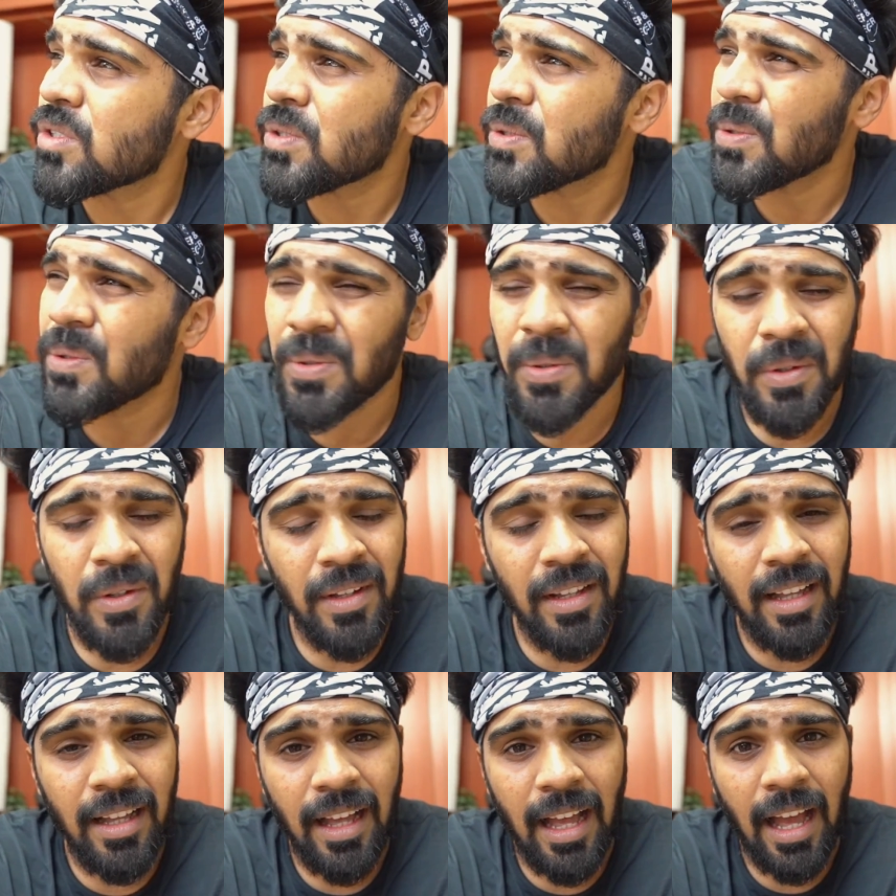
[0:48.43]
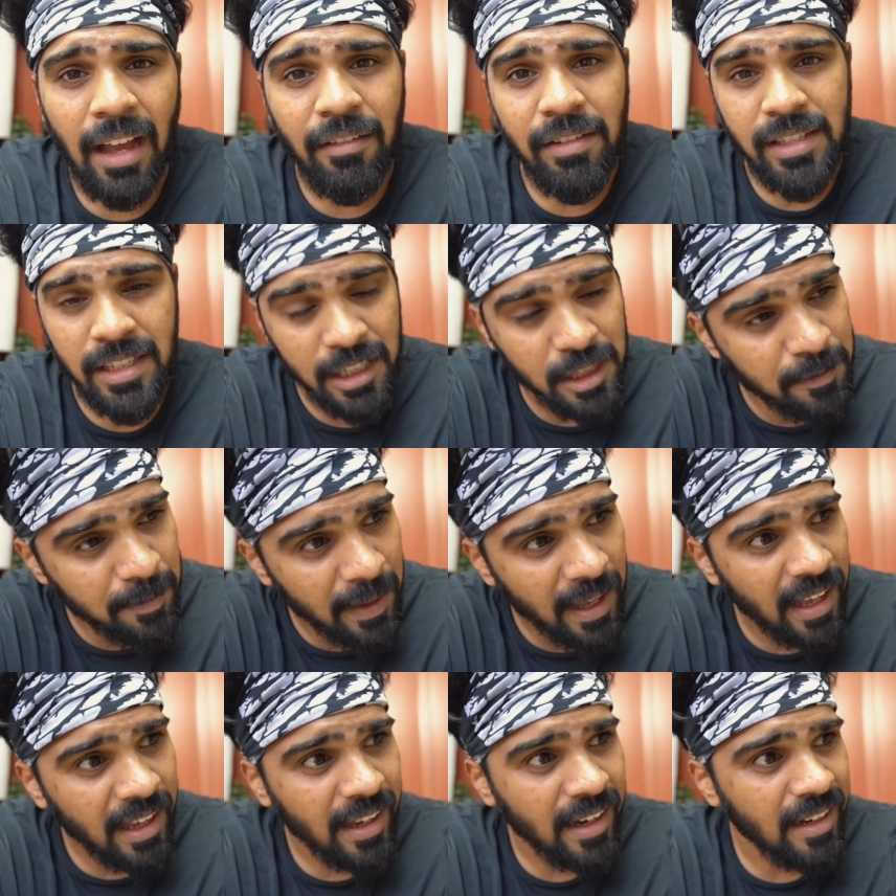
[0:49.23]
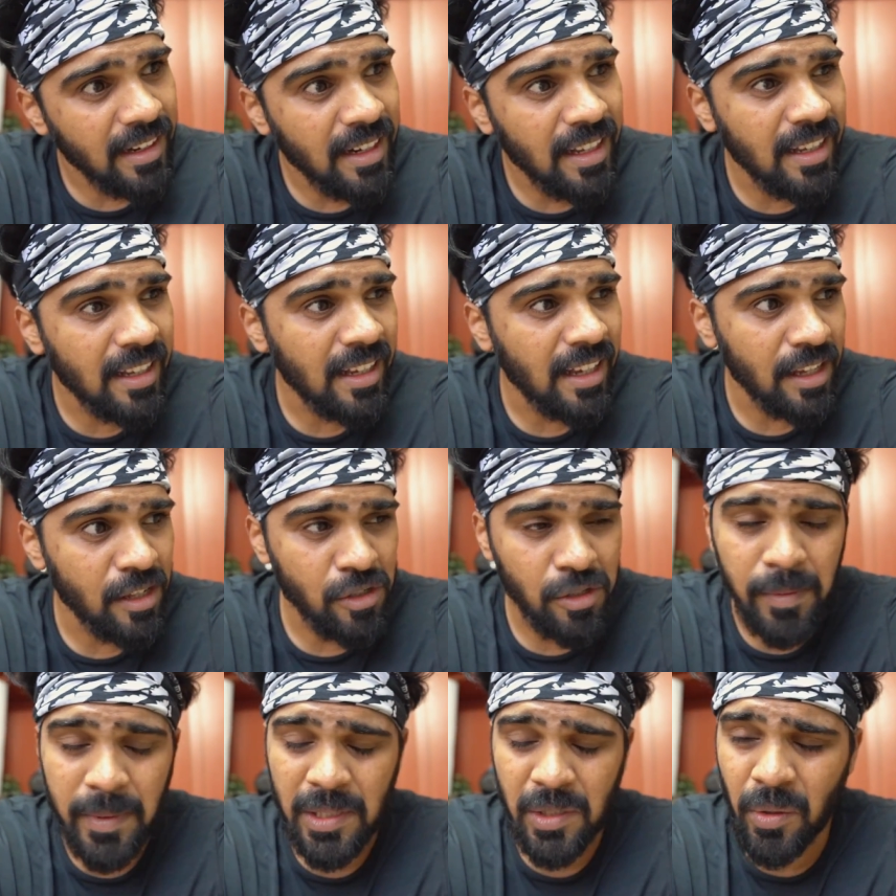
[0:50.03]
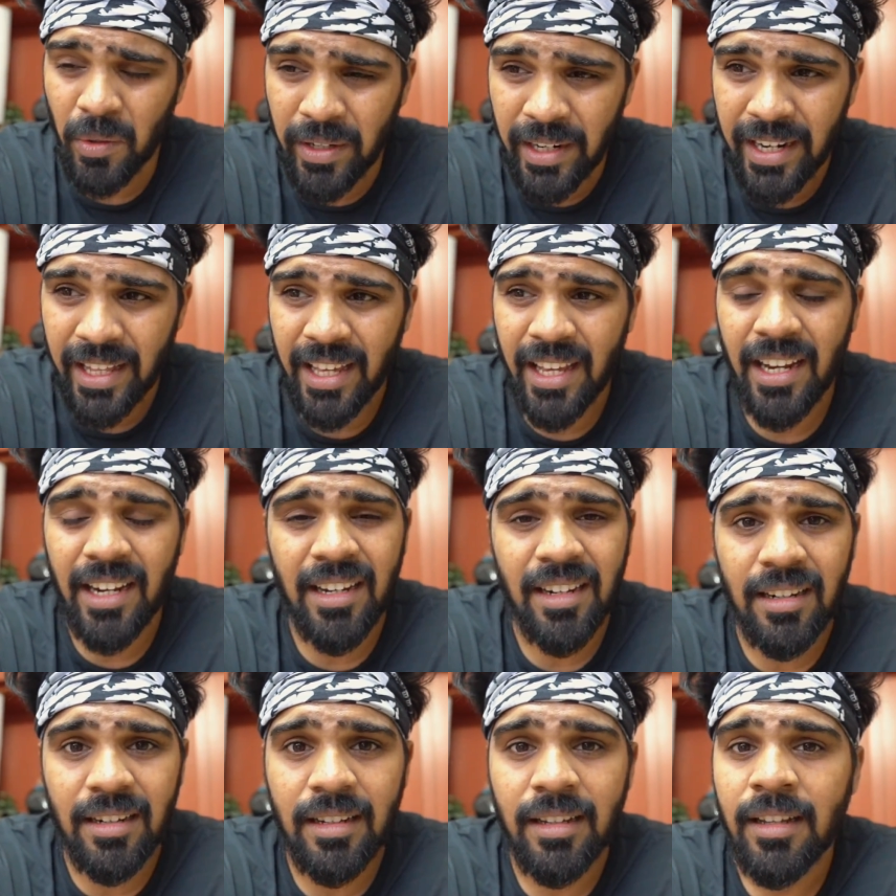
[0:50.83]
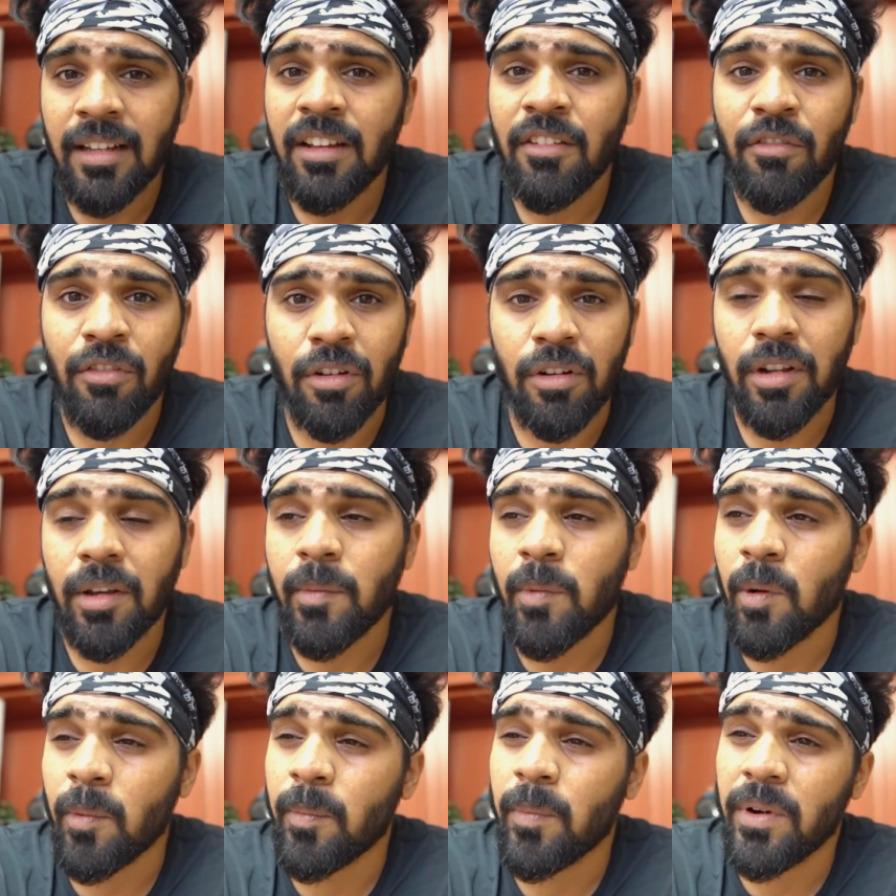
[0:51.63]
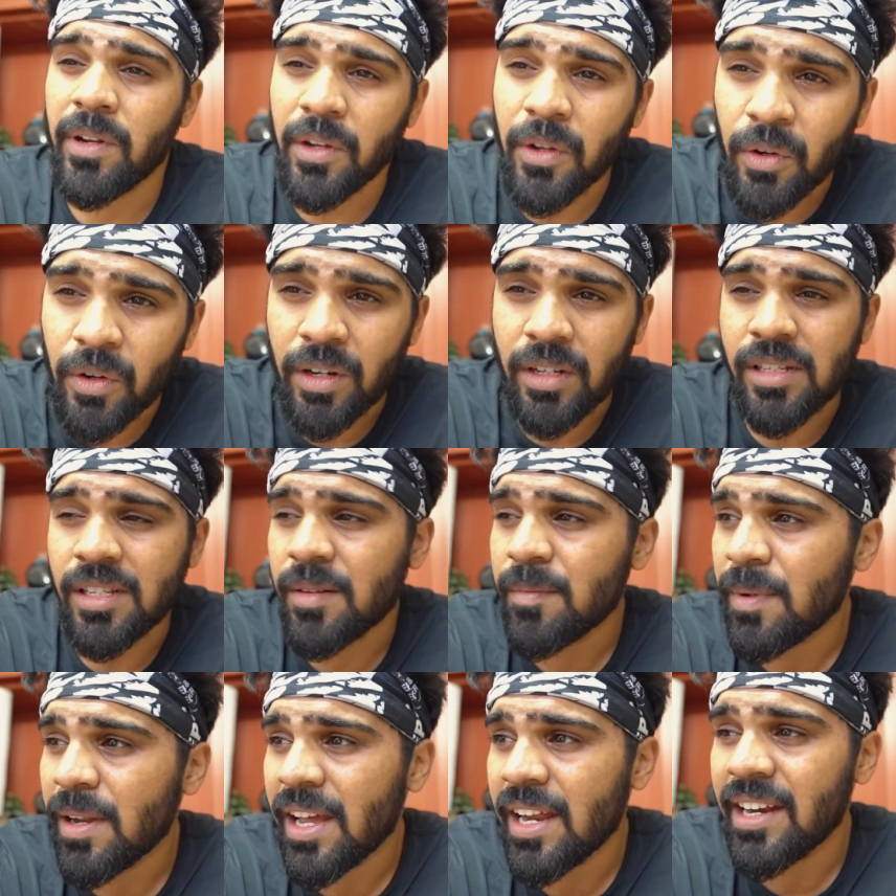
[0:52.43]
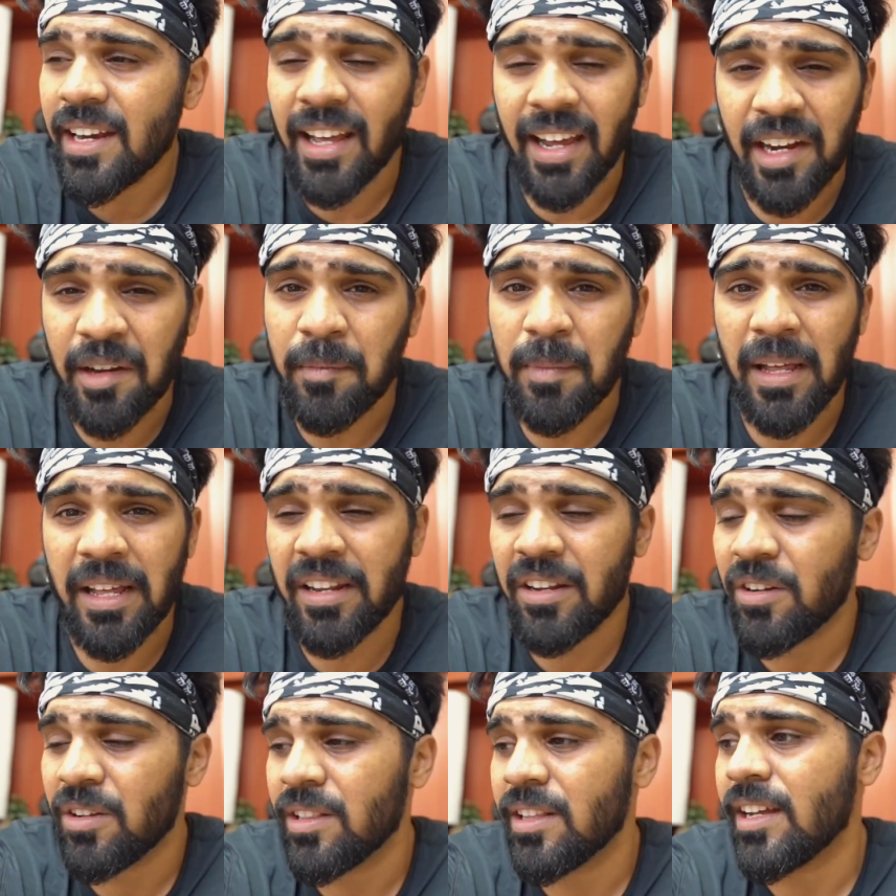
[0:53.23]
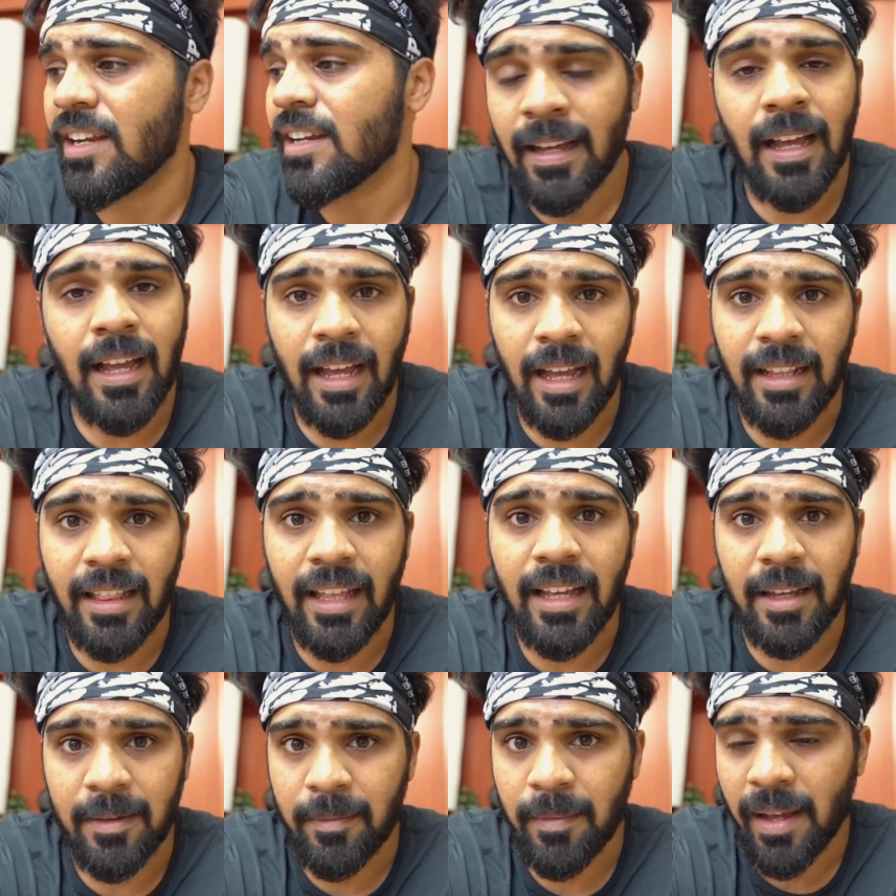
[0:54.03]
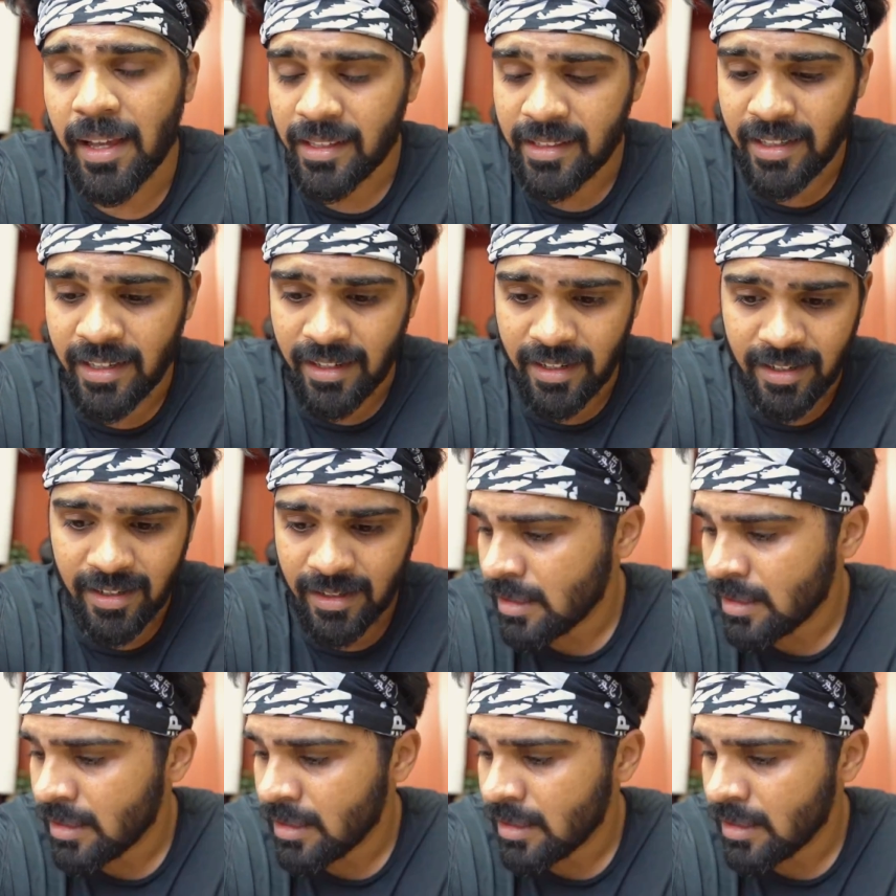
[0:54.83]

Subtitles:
to have a six-pack and I used to be so dedicated, following proper nutrition plan, diet plan and all that. I think I'm back there.